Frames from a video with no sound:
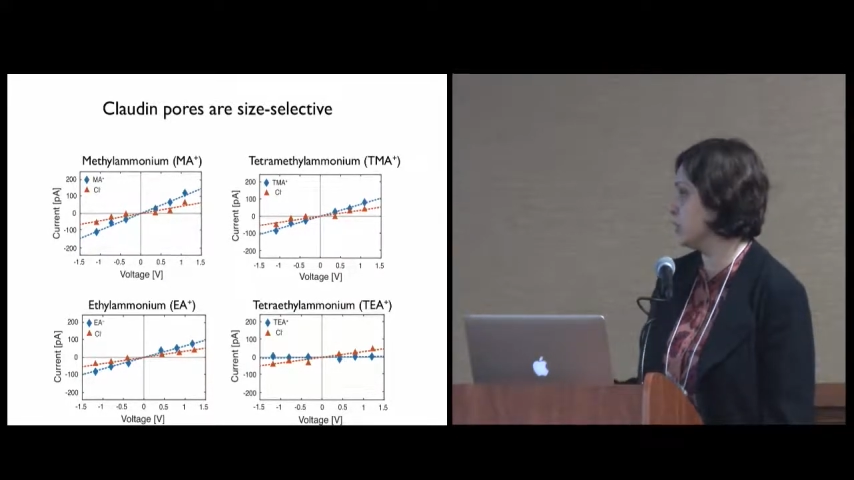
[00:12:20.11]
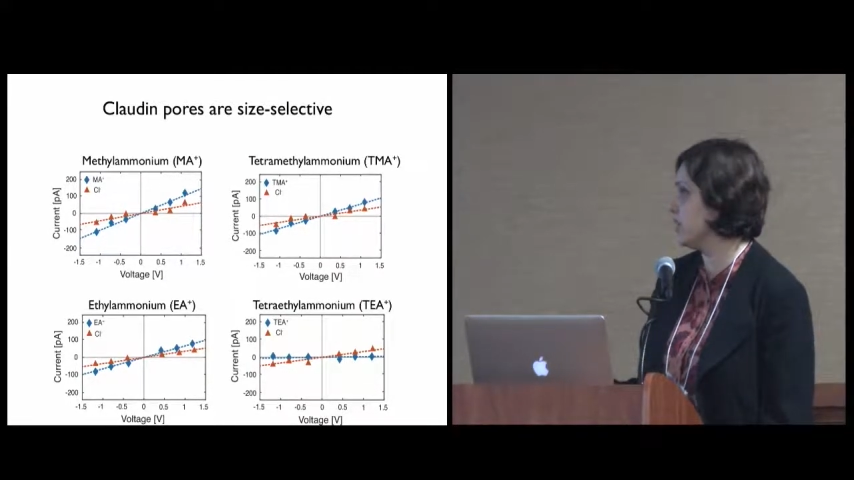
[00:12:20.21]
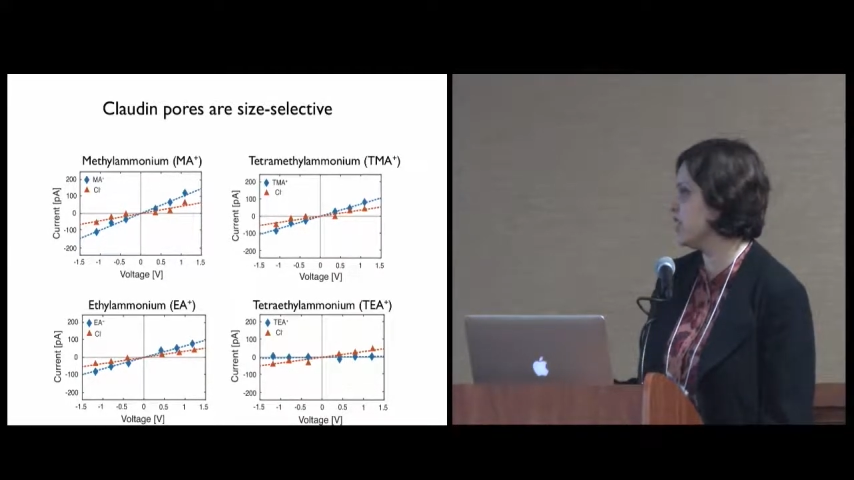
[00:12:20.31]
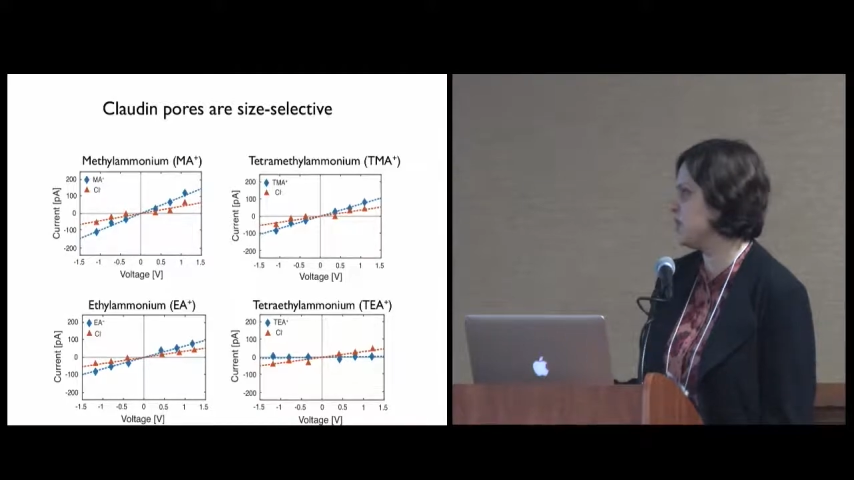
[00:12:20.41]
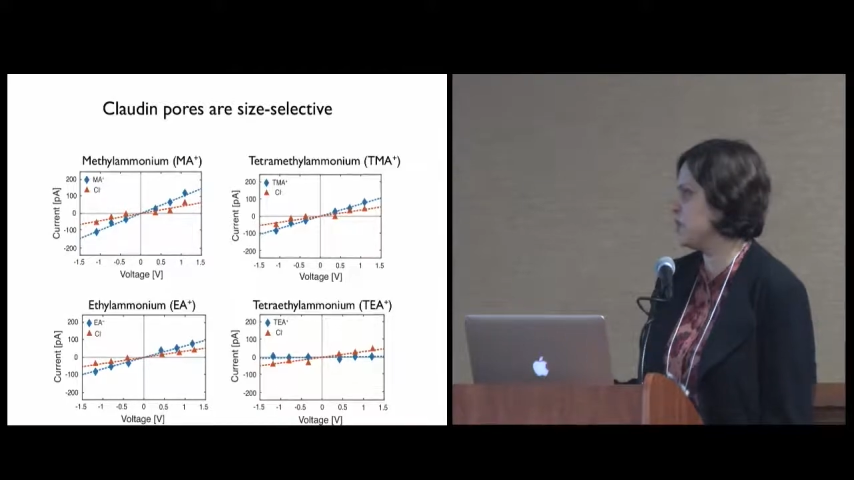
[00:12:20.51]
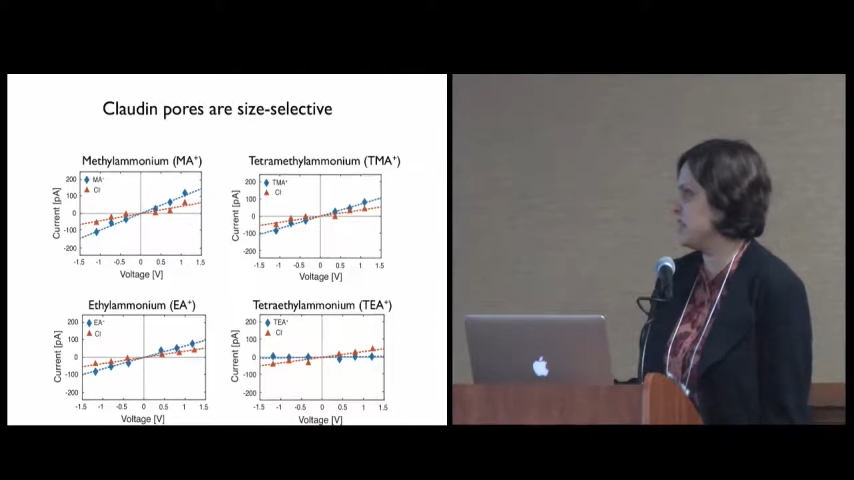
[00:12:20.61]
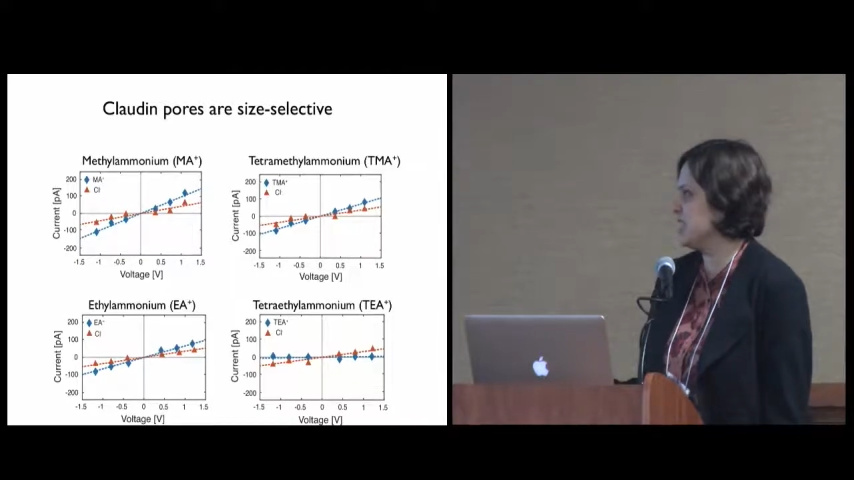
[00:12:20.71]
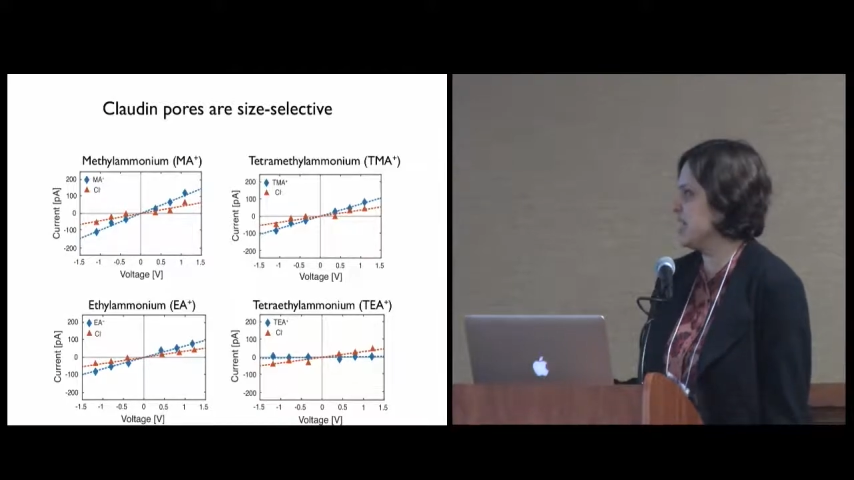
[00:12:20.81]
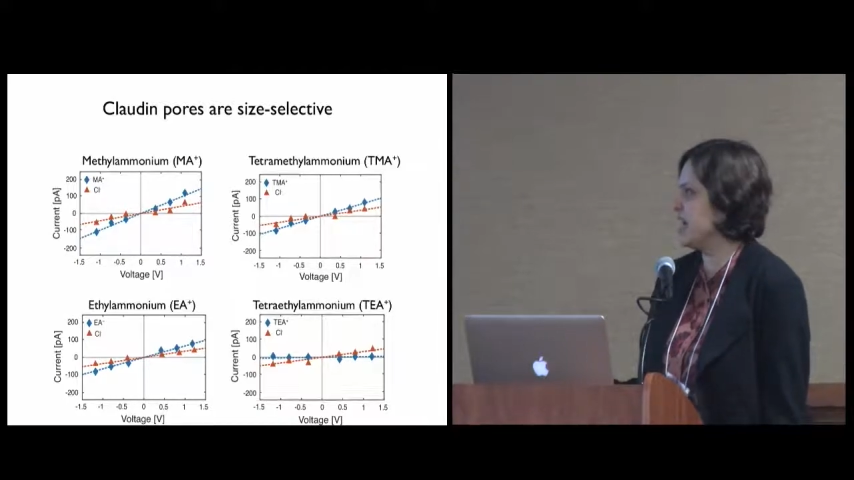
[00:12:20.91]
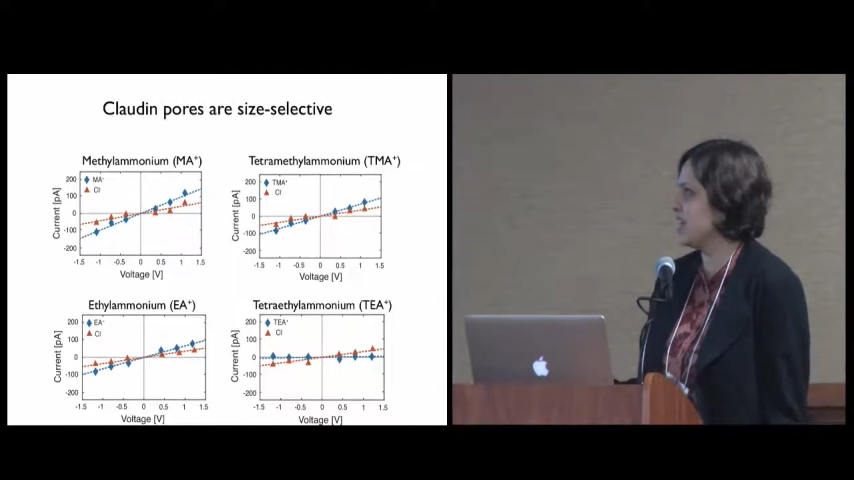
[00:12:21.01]
So here we
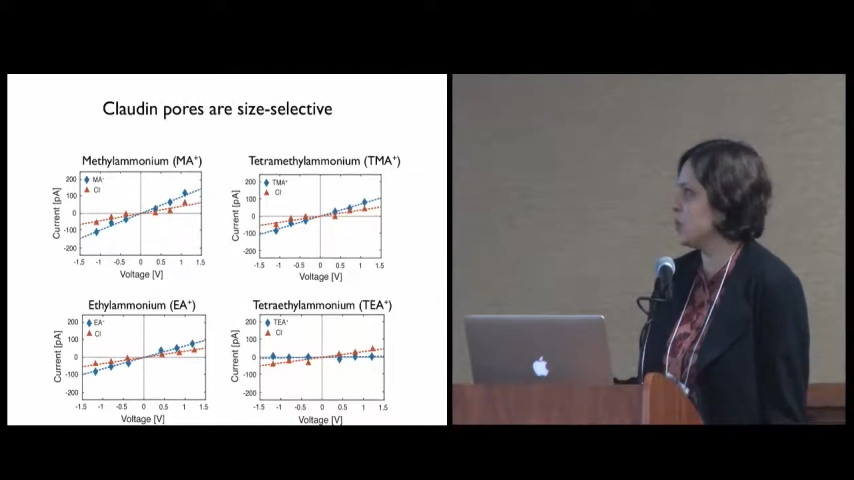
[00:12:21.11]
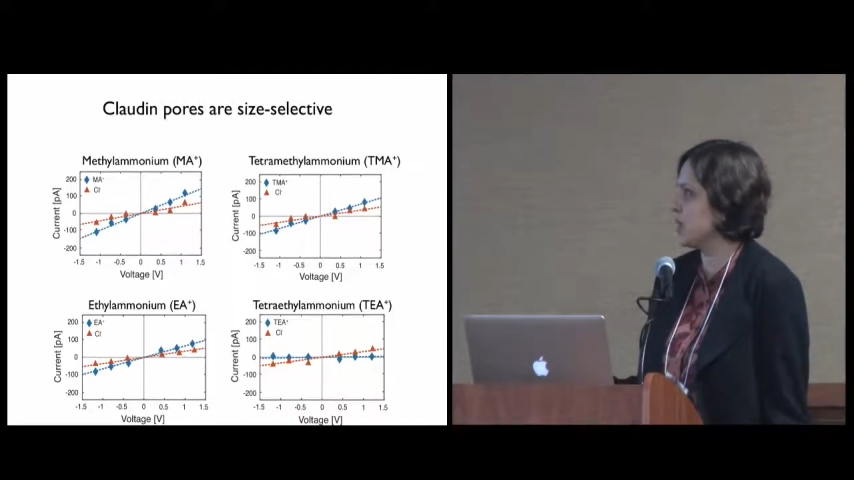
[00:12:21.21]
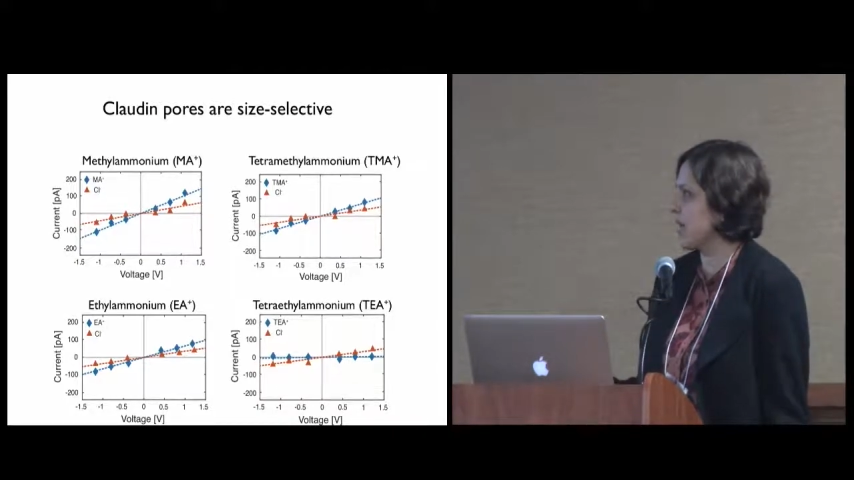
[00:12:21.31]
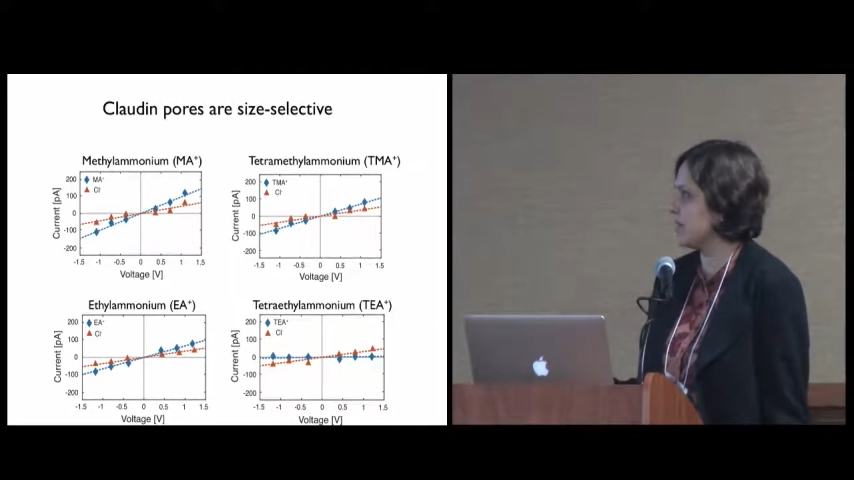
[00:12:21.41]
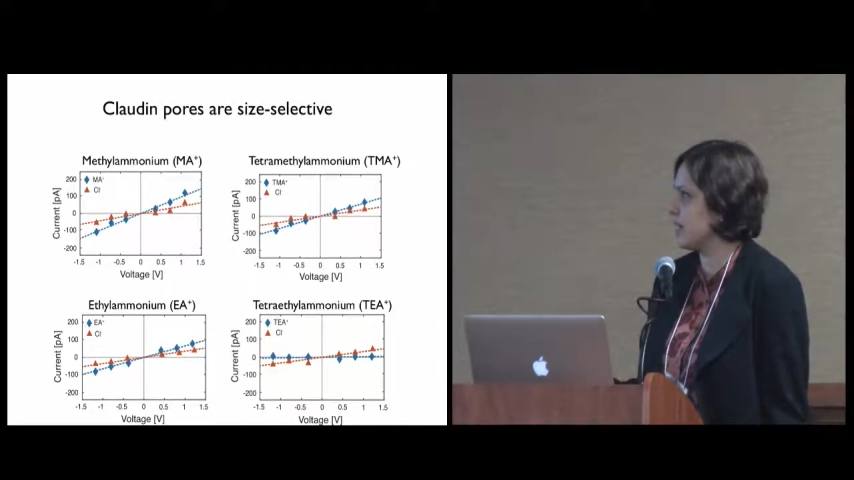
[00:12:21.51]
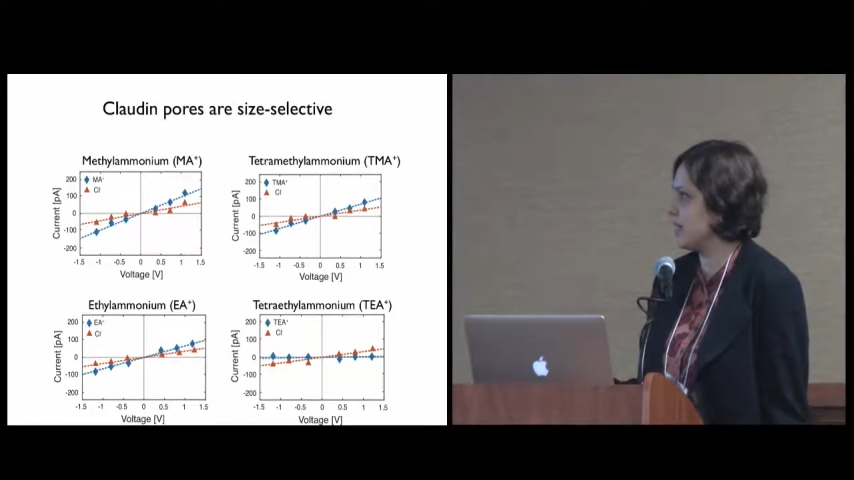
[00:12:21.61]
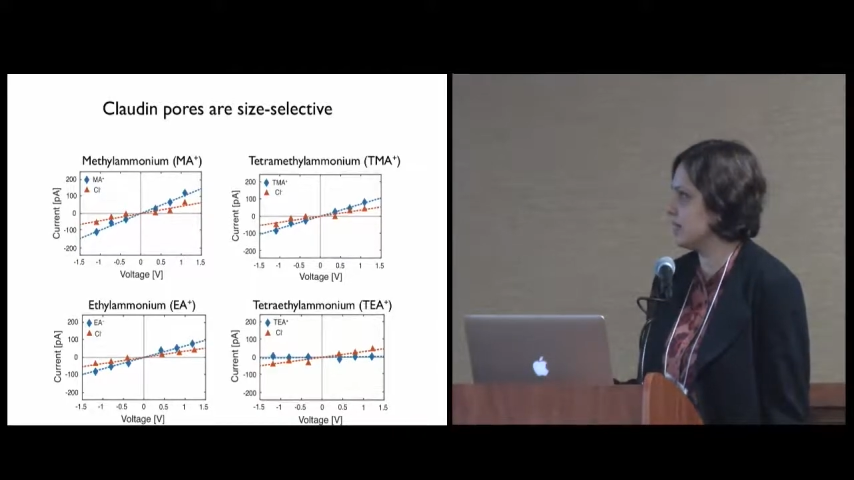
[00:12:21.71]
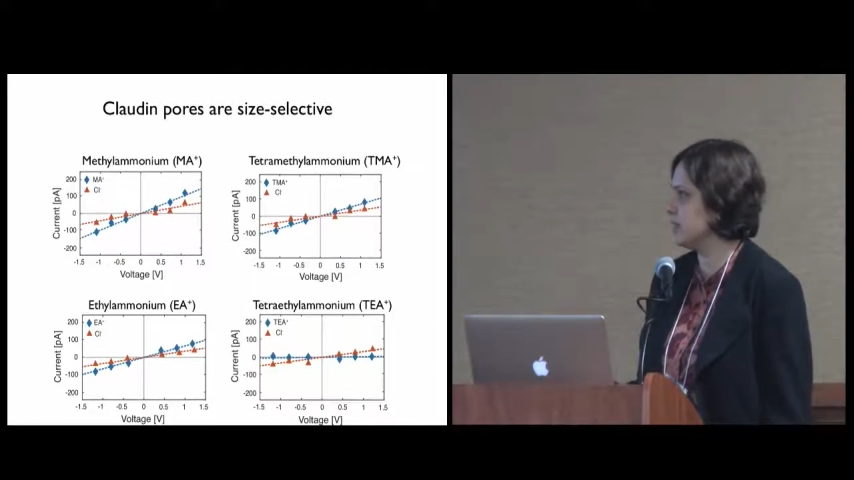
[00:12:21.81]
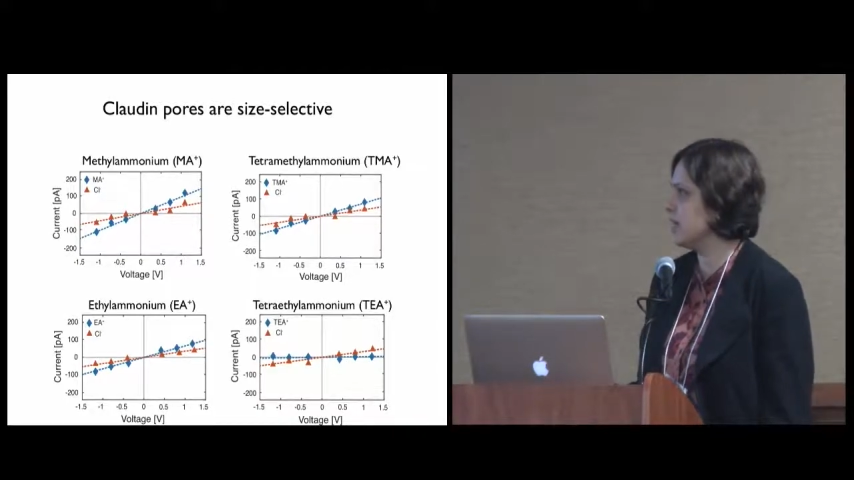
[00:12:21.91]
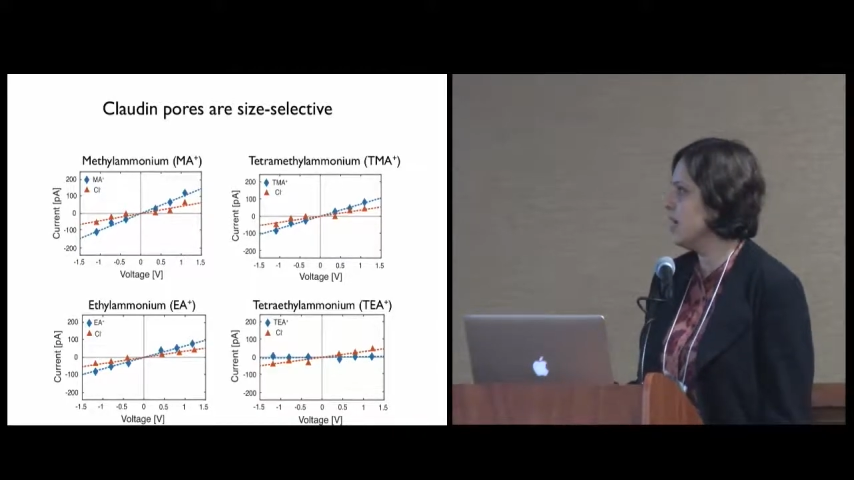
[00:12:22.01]
basically had no cations,